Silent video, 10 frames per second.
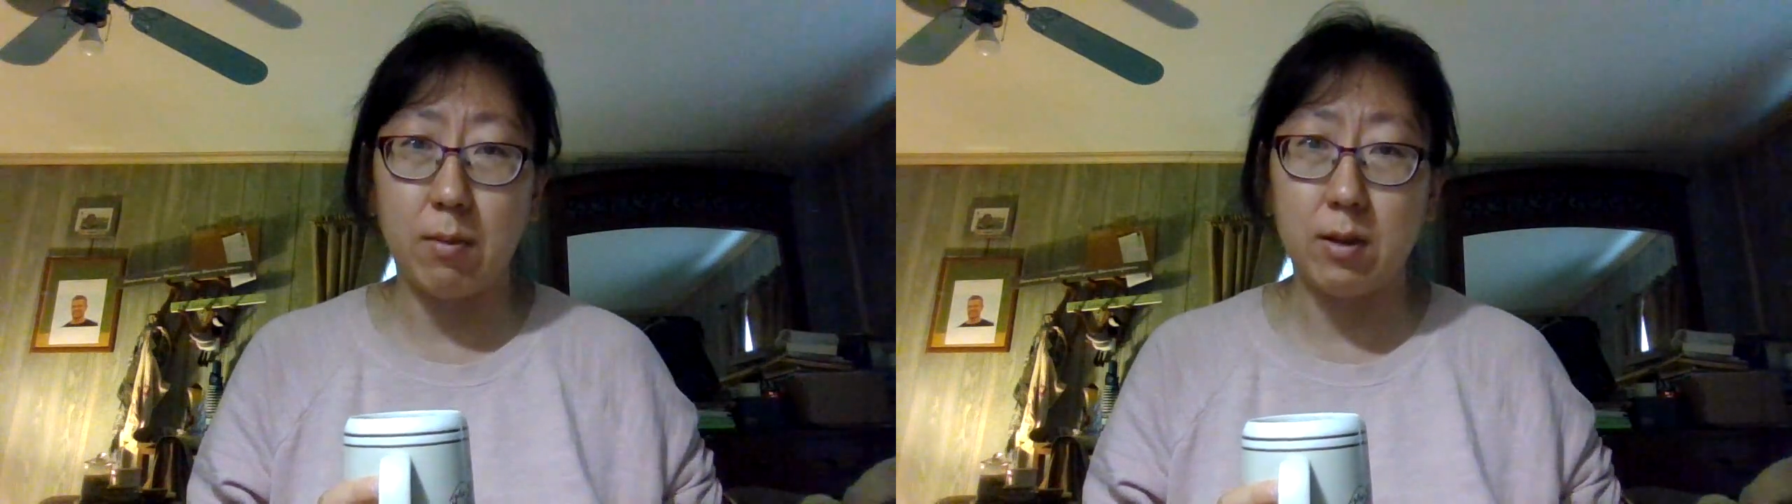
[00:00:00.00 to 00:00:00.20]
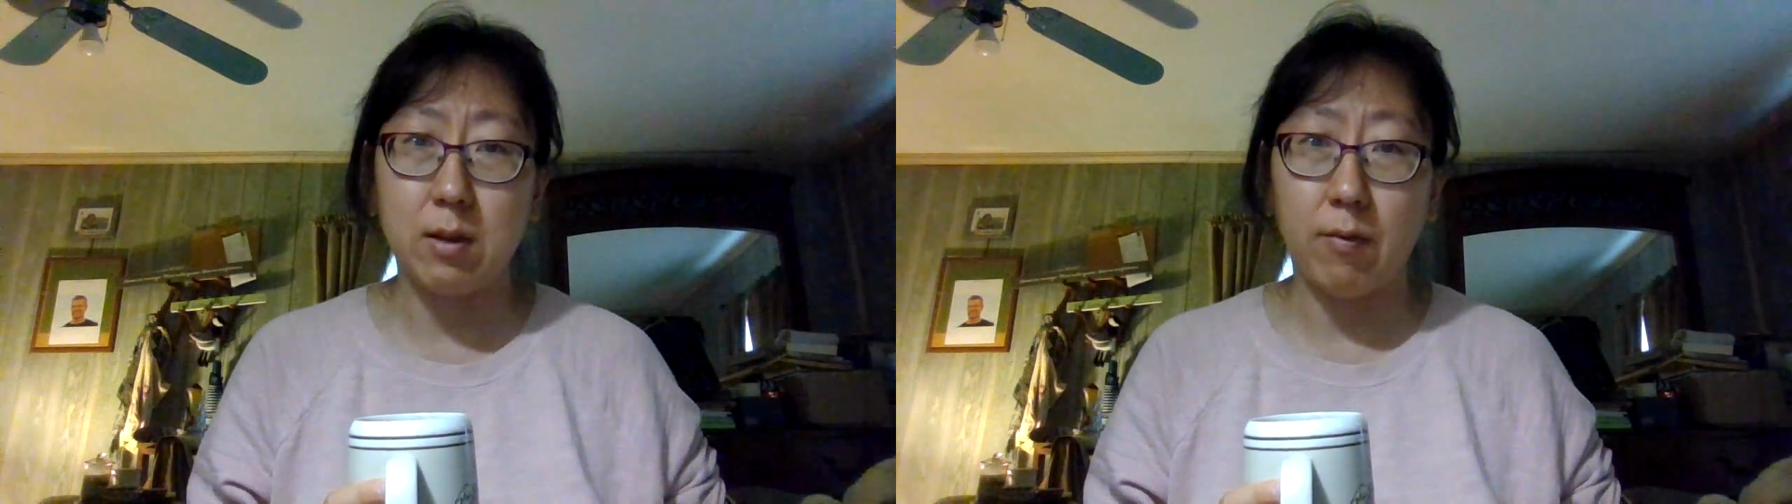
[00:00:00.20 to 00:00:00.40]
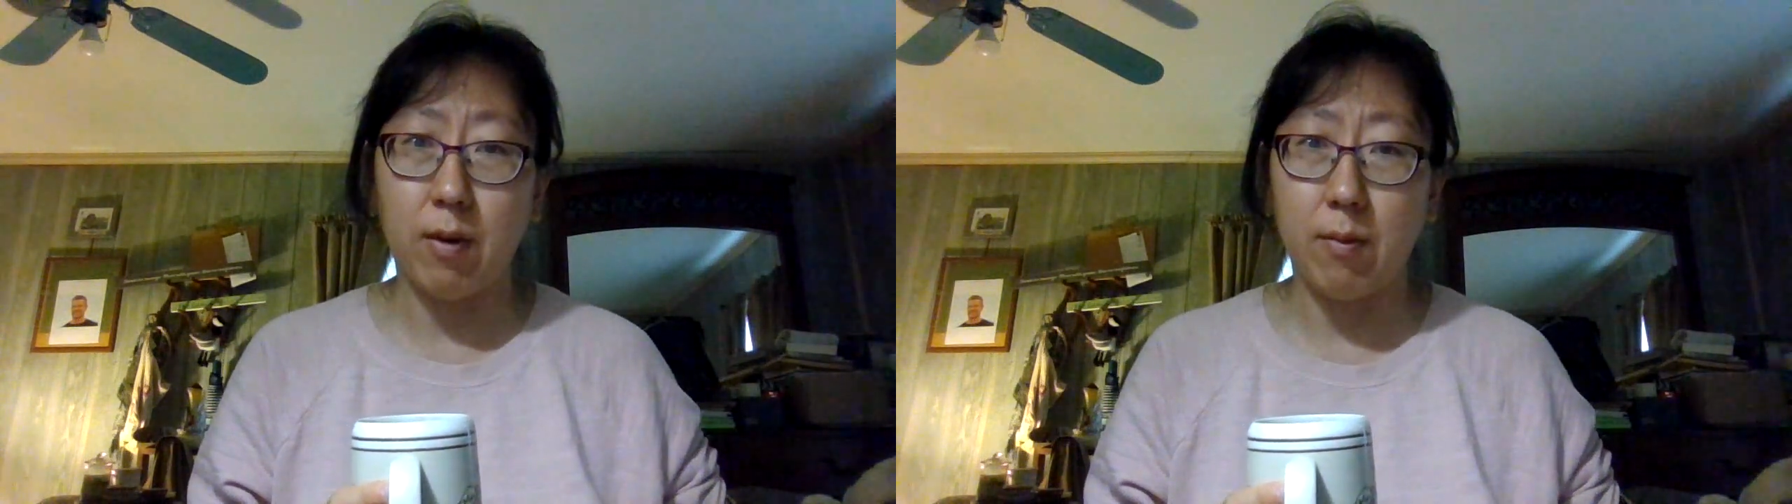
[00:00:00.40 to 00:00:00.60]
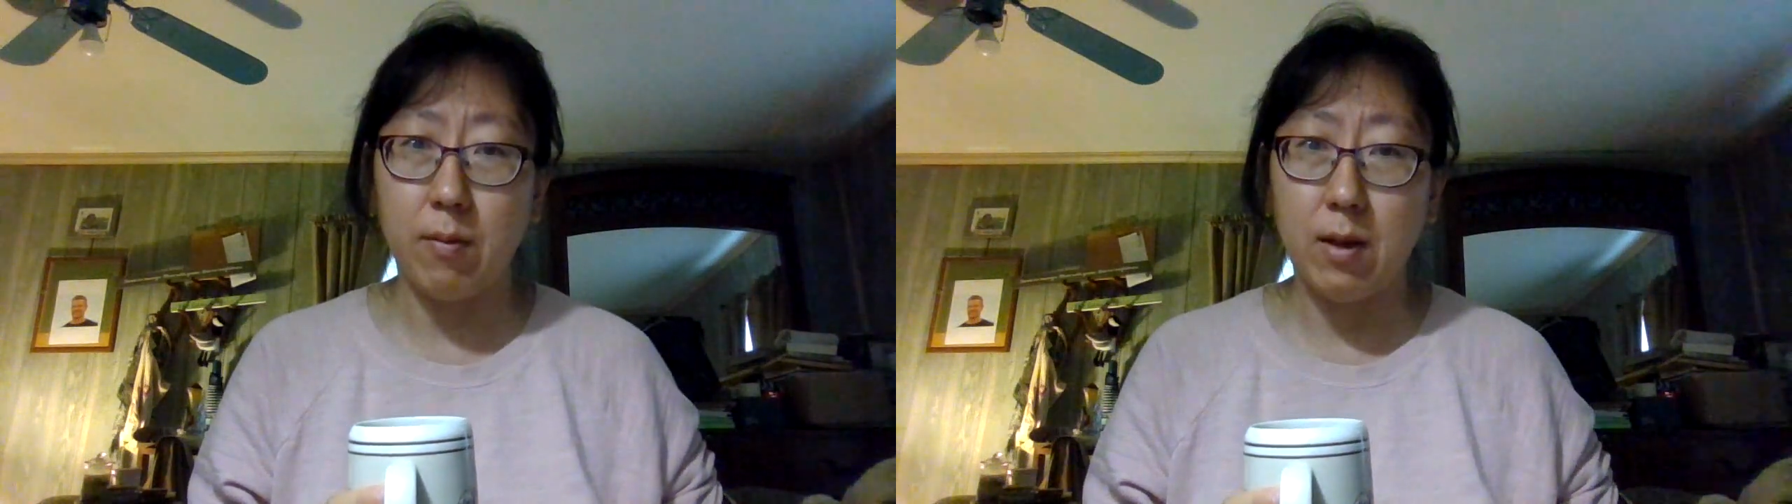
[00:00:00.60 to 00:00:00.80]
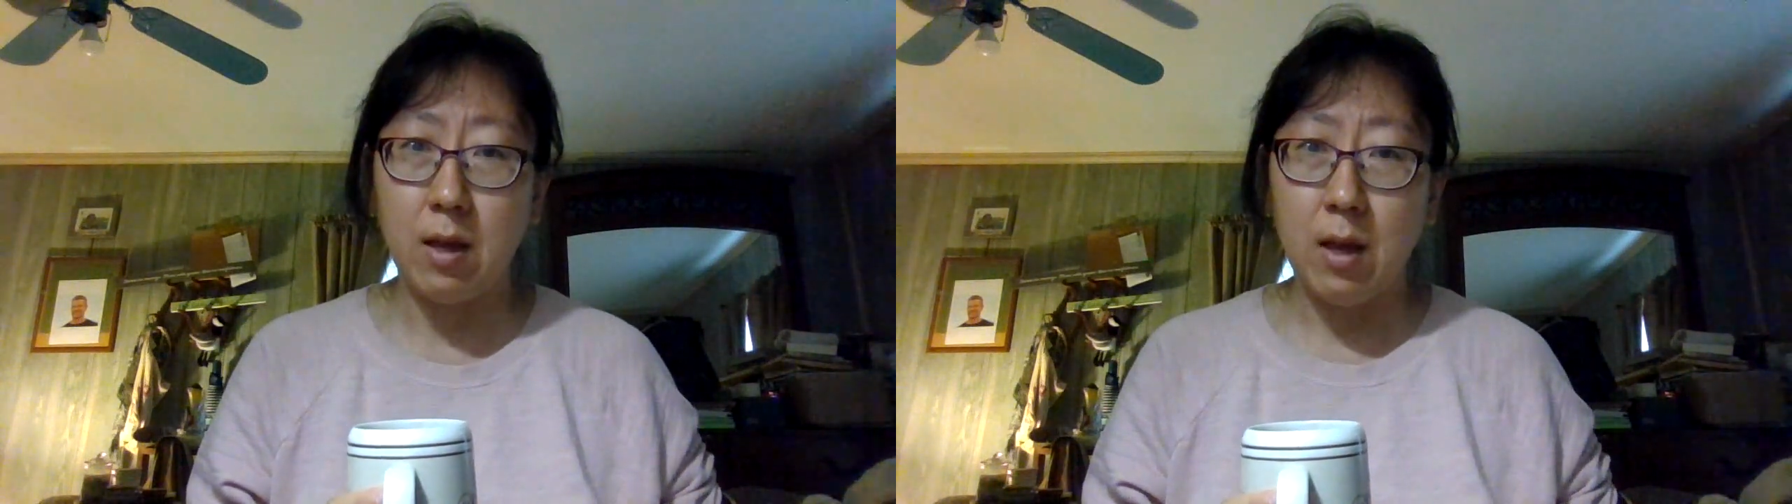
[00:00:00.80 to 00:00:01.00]
myself up,
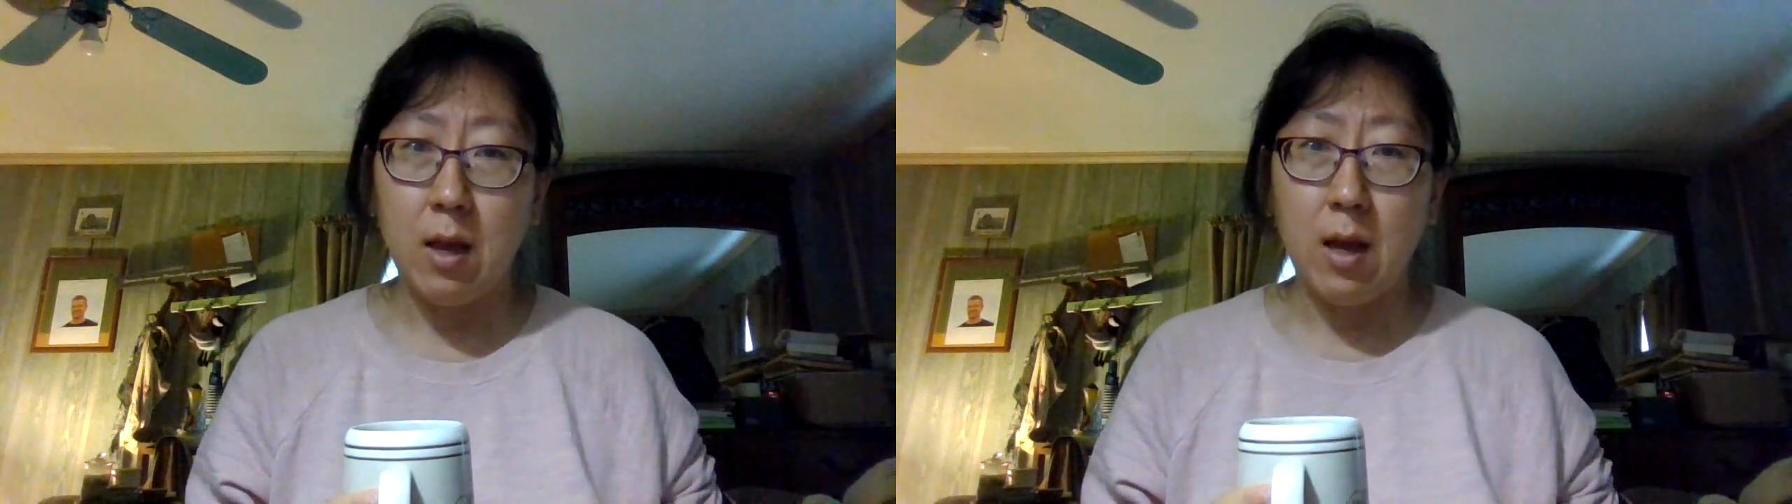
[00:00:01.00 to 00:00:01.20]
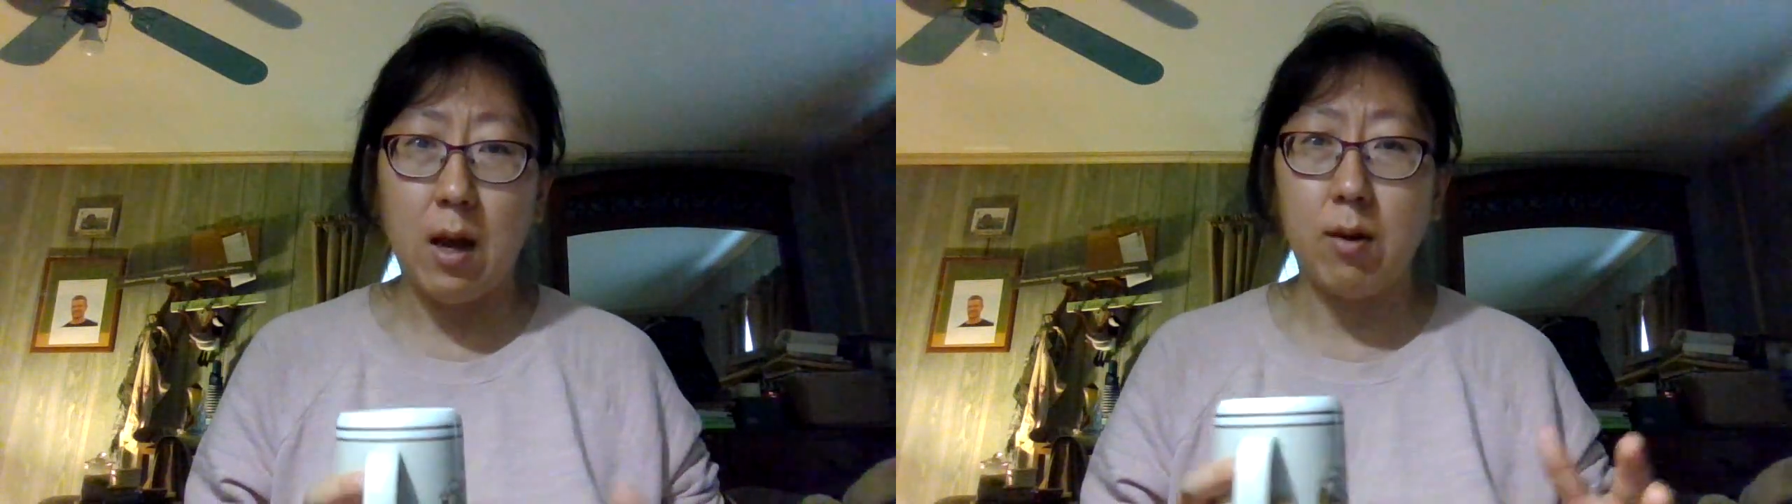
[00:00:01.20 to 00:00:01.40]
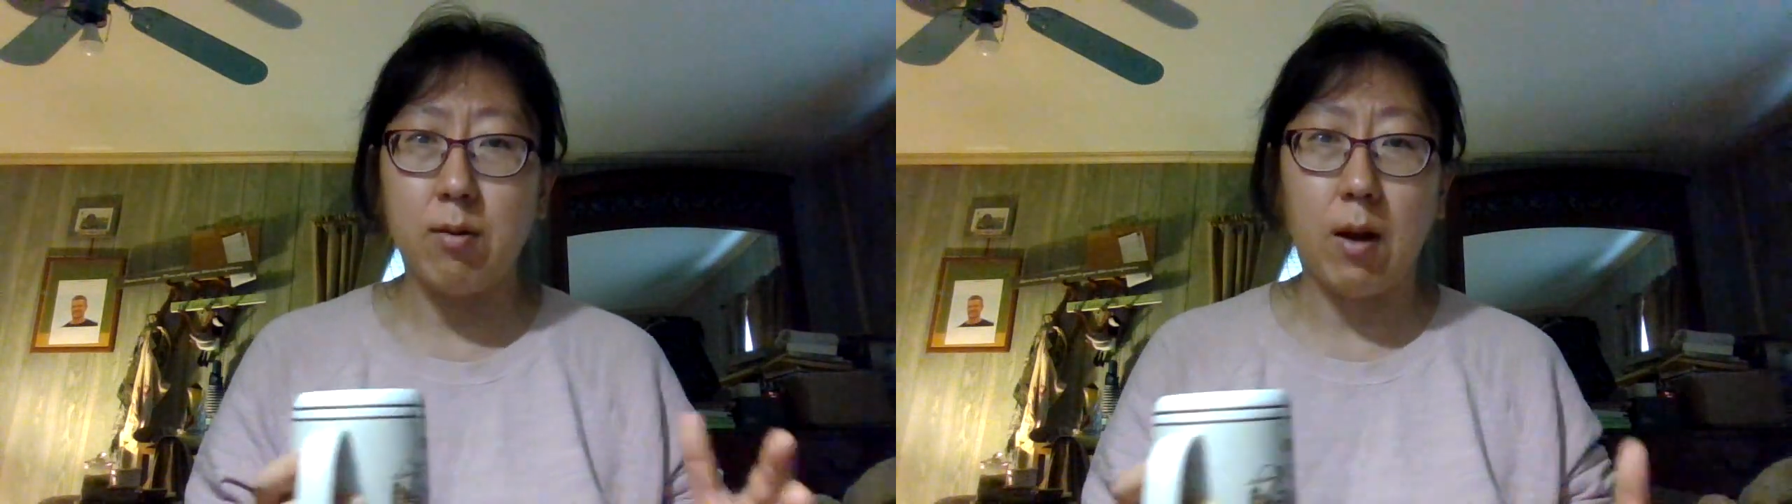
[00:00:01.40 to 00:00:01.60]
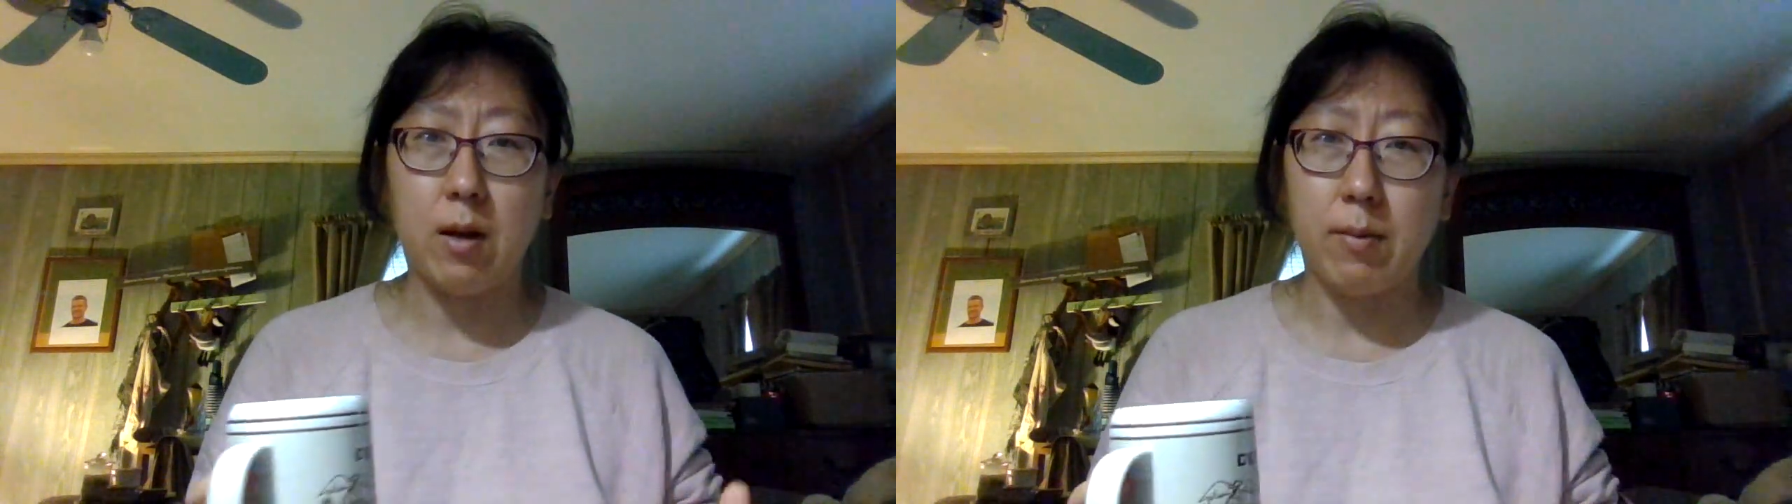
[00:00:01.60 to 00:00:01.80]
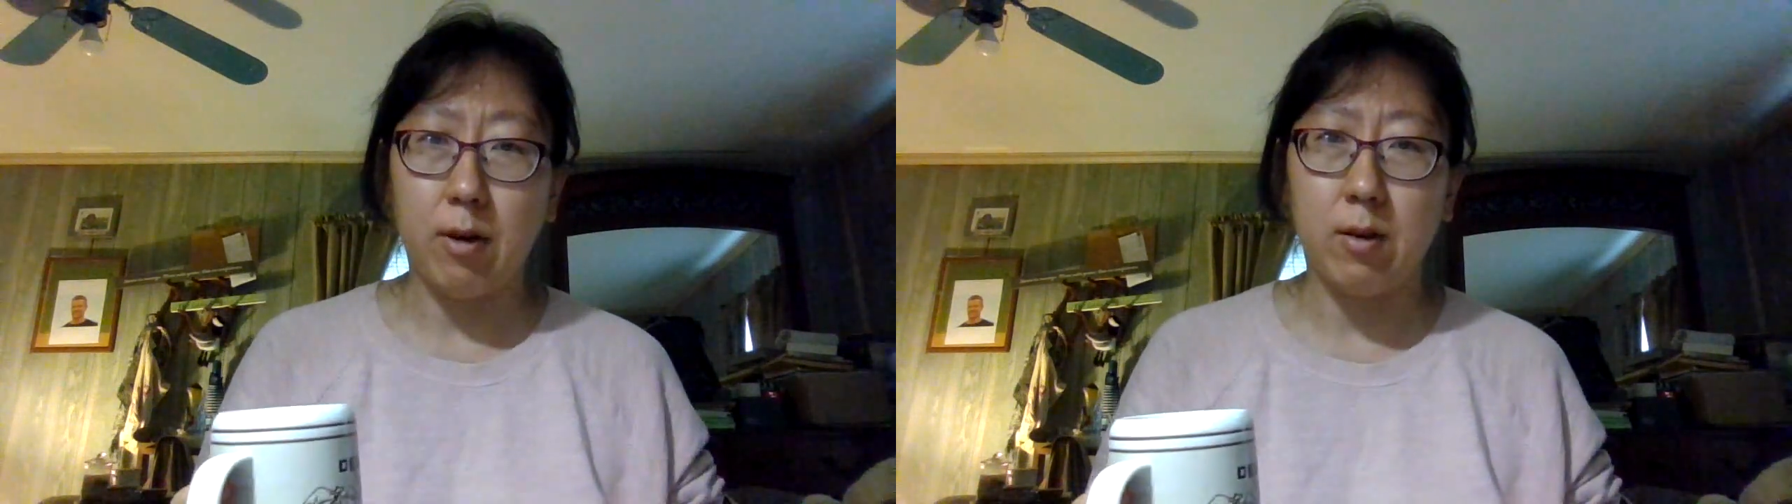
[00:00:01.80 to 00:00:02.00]
I write
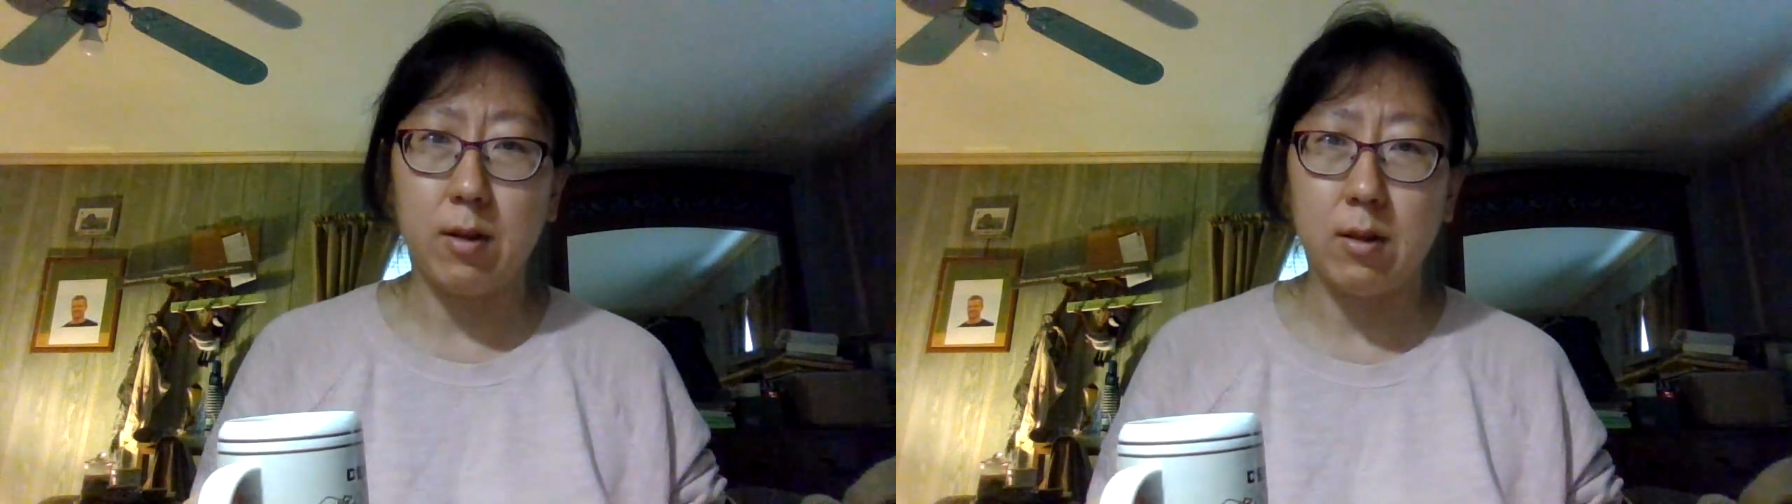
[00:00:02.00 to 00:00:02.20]
about it.